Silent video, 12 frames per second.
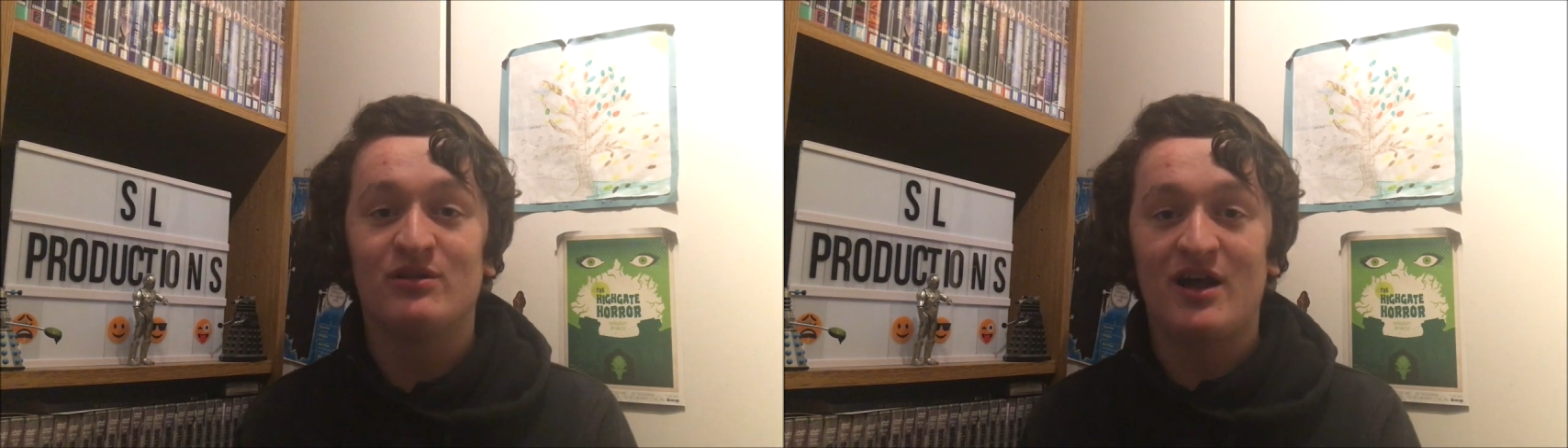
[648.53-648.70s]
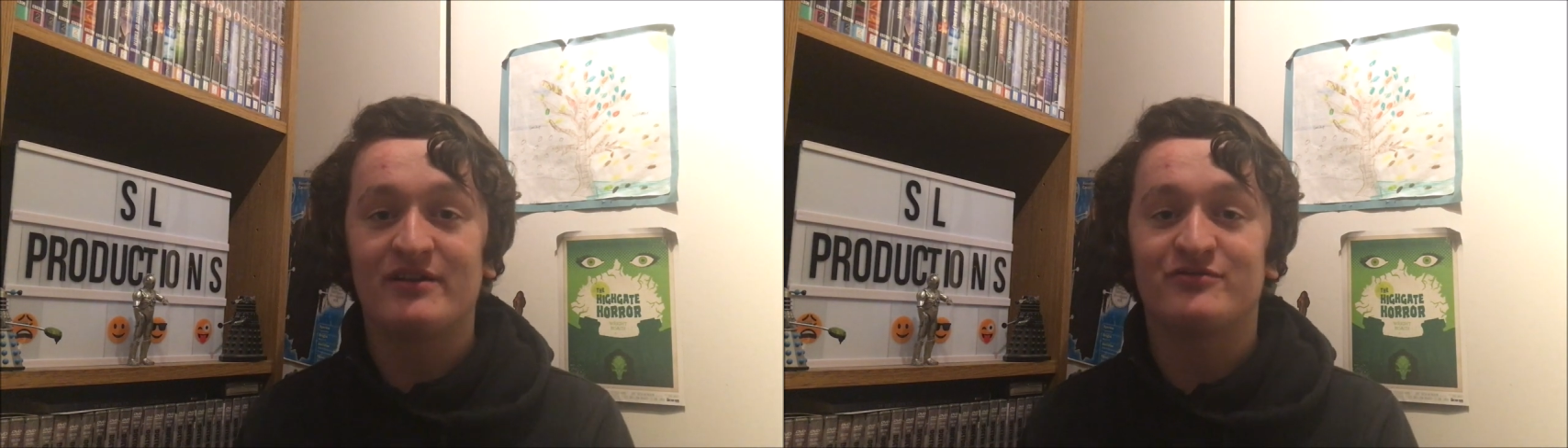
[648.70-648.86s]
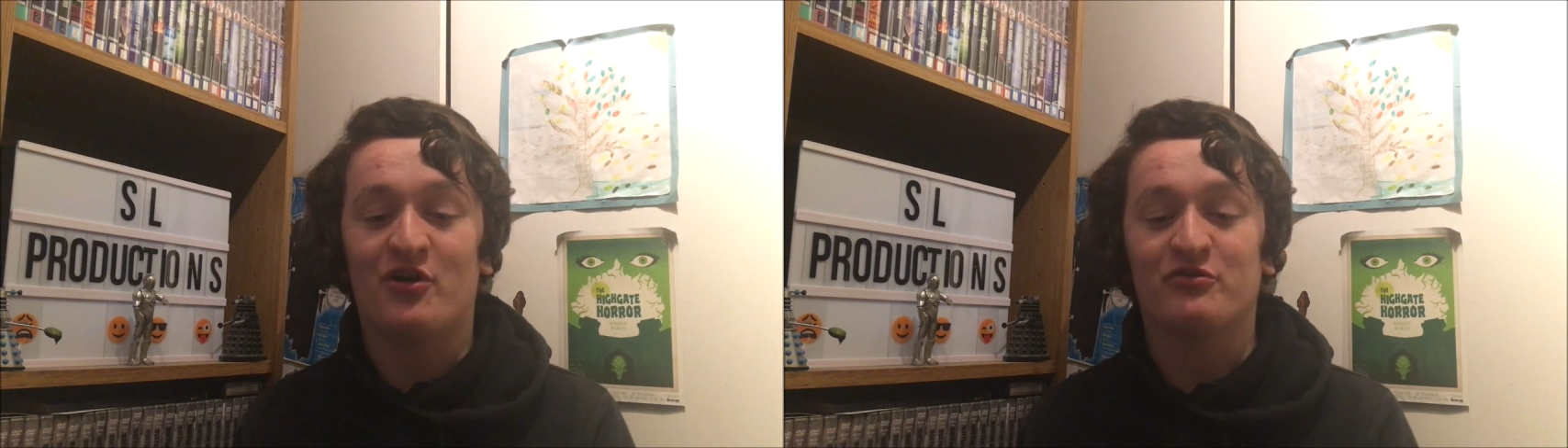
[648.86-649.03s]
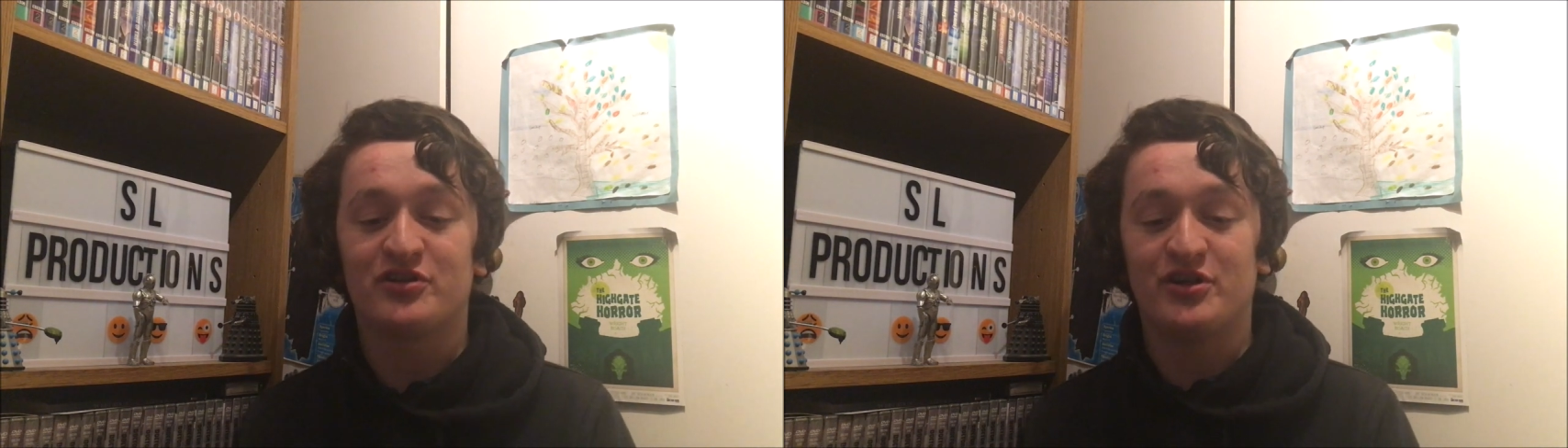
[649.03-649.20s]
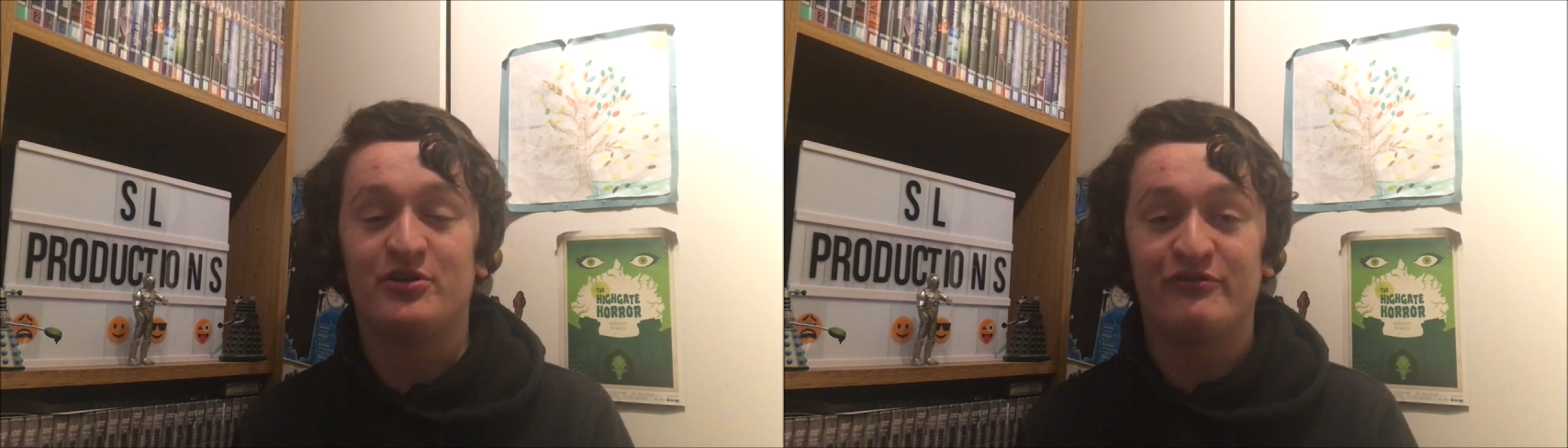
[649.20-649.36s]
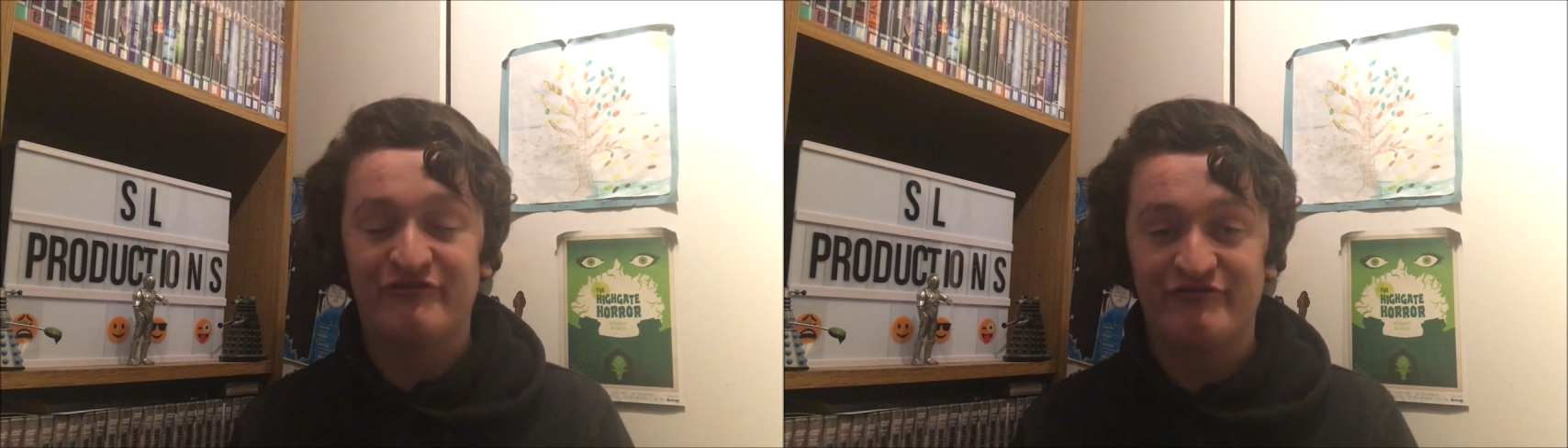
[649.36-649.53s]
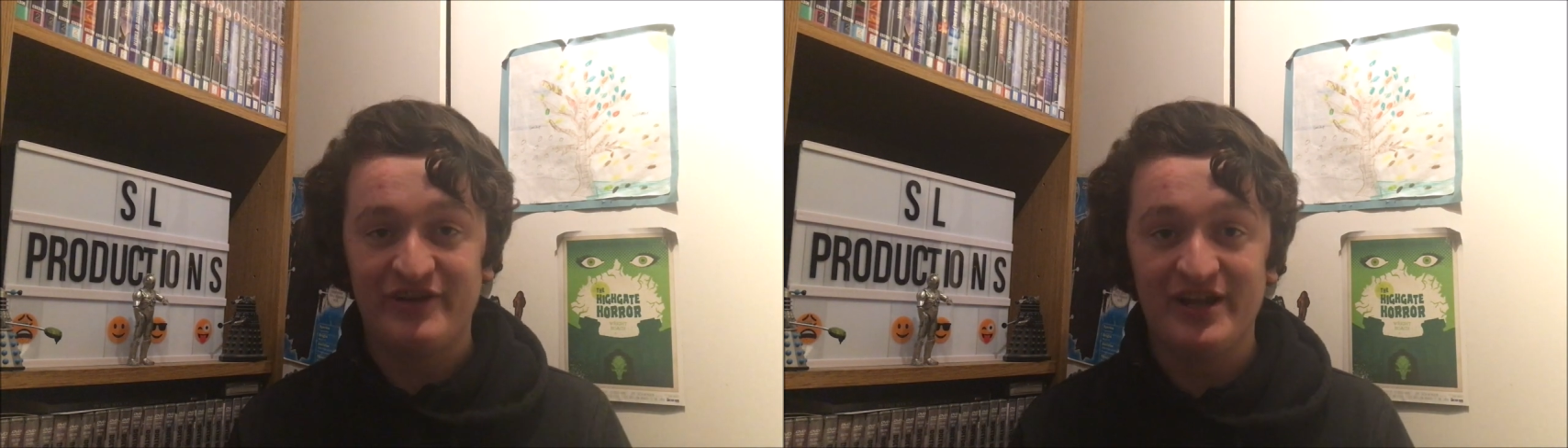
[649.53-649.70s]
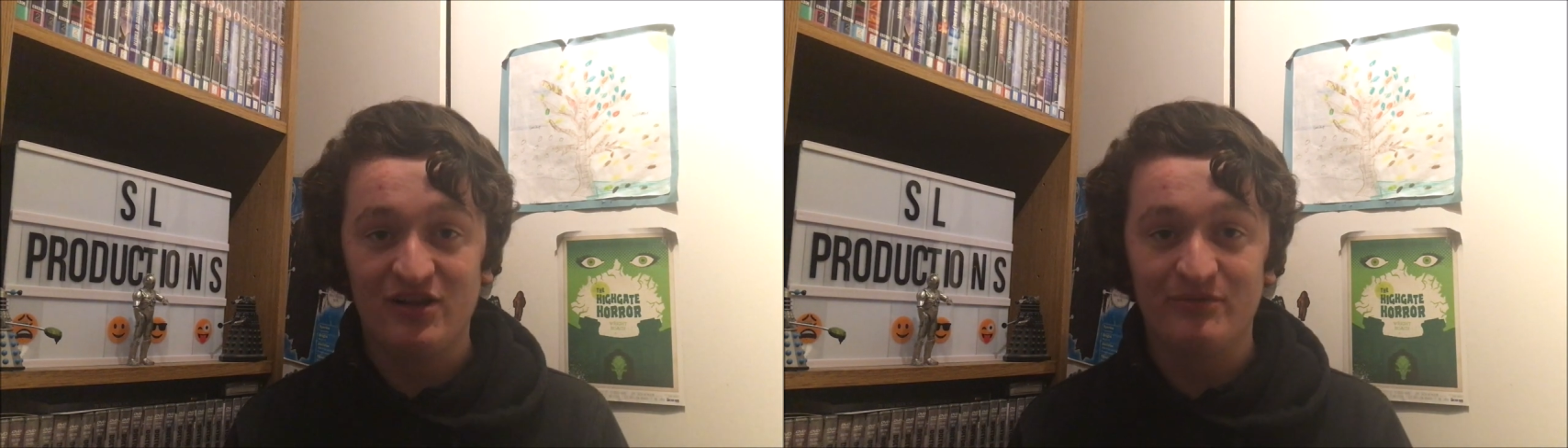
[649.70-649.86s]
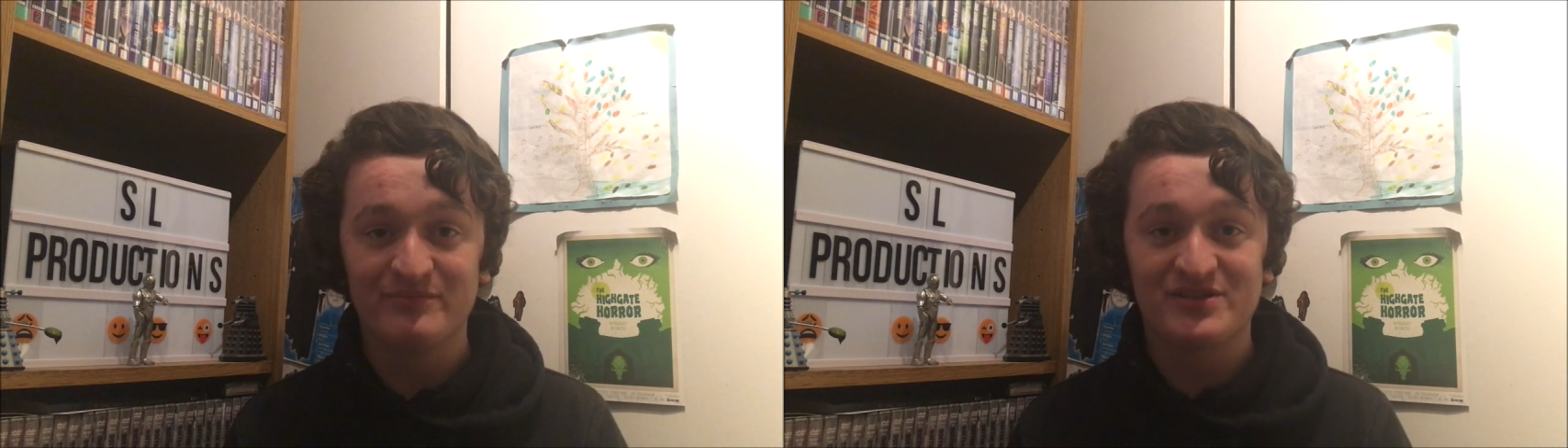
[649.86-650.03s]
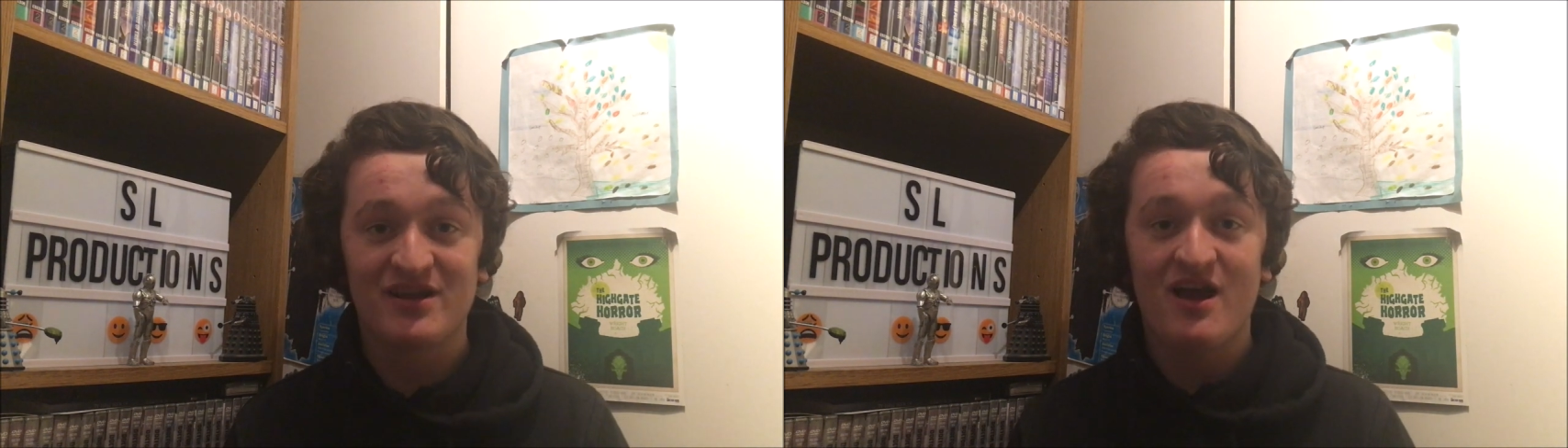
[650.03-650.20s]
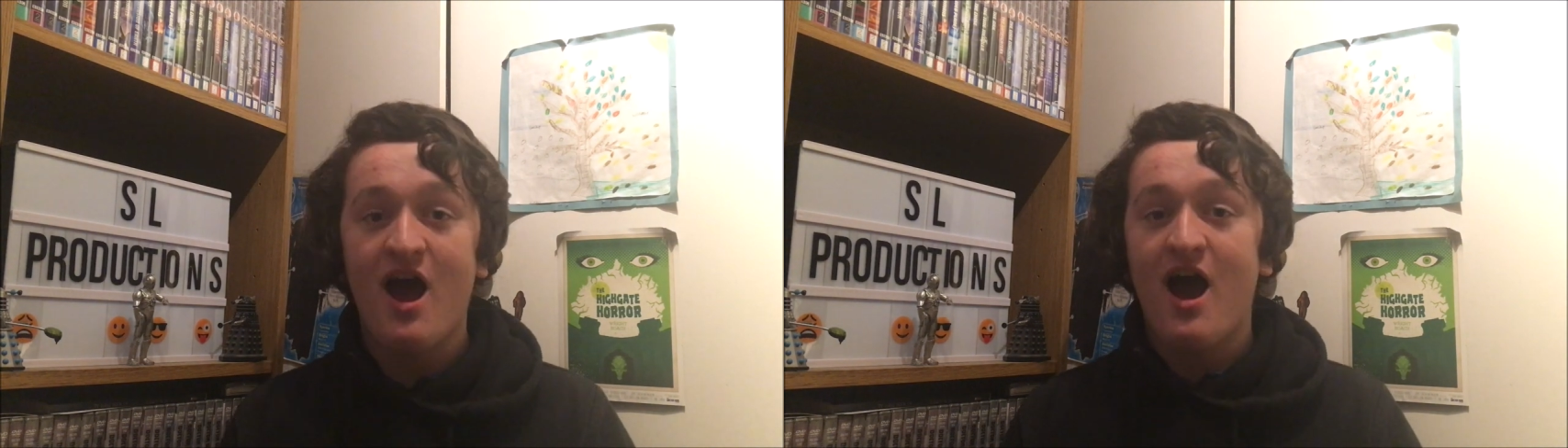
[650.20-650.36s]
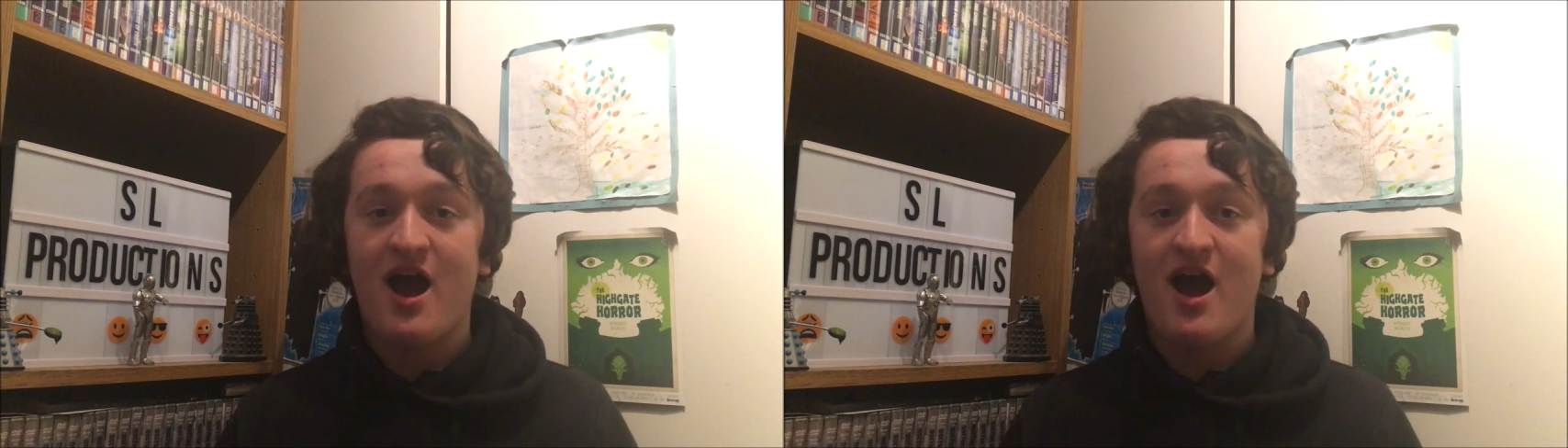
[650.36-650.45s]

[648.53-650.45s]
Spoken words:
like Doctor Who films